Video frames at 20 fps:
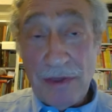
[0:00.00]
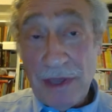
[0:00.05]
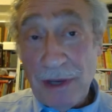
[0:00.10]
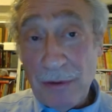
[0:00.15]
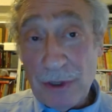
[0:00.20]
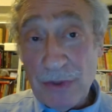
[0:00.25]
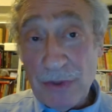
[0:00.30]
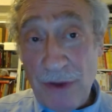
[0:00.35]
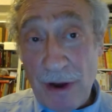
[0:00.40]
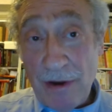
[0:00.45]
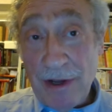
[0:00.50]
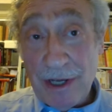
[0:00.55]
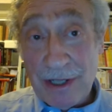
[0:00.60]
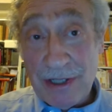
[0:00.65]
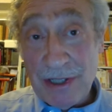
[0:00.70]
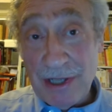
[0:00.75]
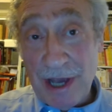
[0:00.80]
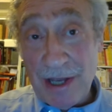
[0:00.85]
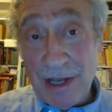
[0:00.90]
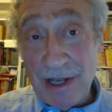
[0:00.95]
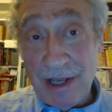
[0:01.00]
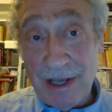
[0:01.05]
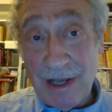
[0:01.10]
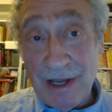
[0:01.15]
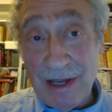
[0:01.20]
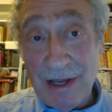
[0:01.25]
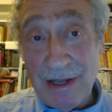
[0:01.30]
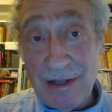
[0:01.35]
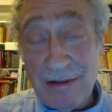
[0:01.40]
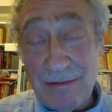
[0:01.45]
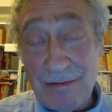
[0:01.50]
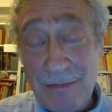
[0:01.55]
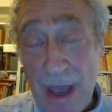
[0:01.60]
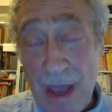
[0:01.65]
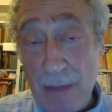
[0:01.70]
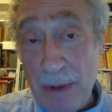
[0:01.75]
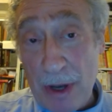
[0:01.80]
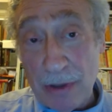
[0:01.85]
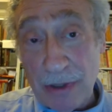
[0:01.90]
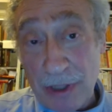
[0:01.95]
Well, I think it was very exciting.
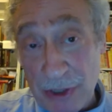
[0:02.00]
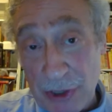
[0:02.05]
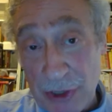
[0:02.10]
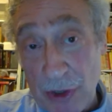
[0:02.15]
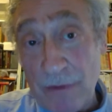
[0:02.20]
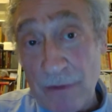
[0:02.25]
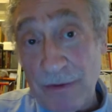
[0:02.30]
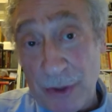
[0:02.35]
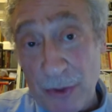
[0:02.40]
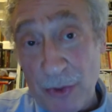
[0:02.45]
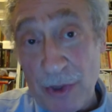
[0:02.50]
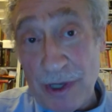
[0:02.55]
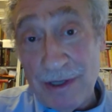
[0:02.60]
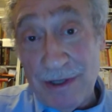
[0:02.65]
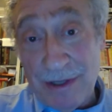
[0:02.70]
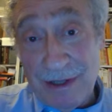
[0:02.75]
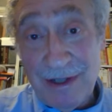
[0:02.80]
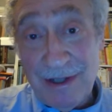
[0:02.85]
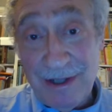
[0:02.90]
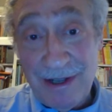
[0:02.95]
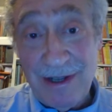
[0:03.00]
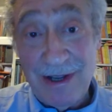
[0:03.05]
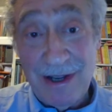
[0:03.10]
Nepo deserved to win.